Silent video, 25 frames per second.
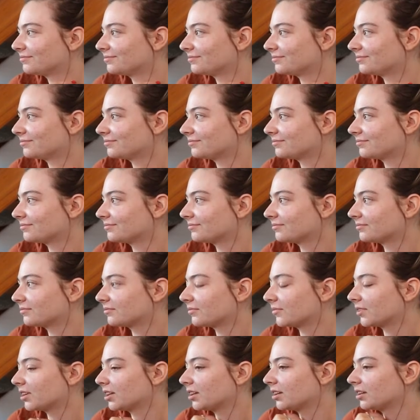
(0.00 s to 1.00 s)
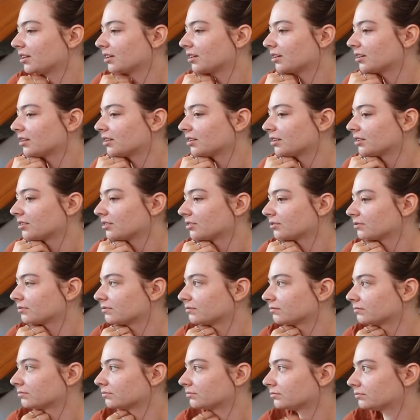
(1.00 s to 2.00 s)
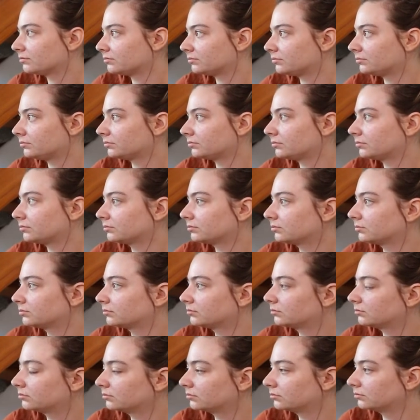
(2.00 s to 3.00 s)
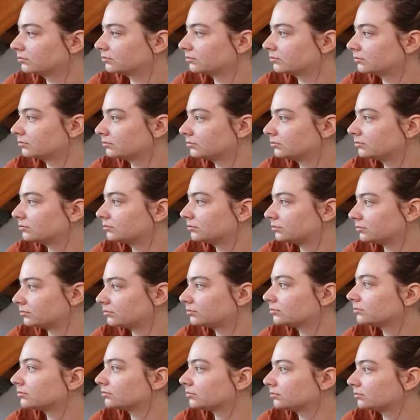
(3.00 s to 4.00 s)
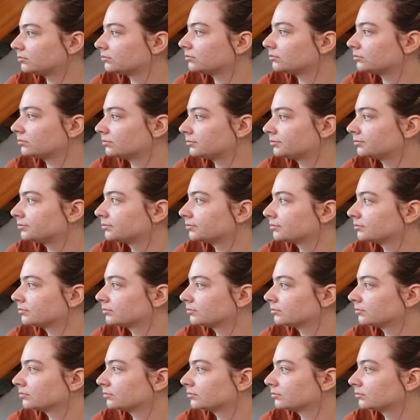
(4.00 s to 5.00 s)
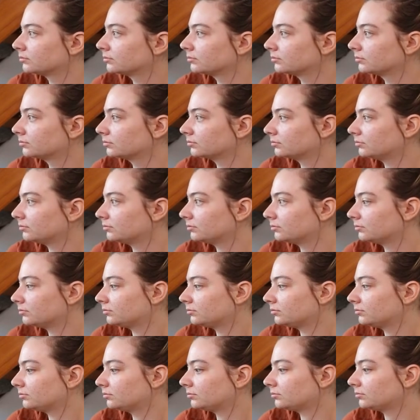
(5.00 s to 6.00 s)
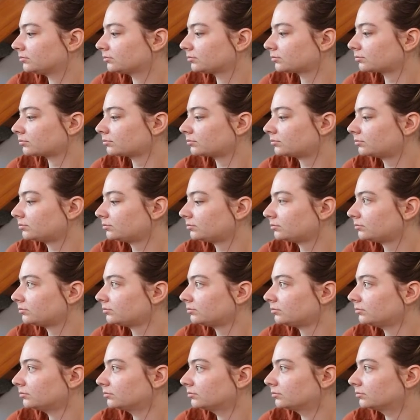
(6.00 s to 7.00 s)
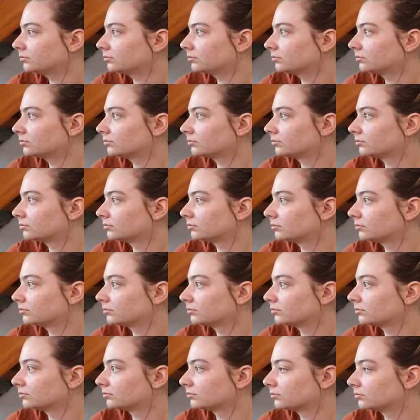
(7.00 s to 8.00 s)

This person isn't speaking.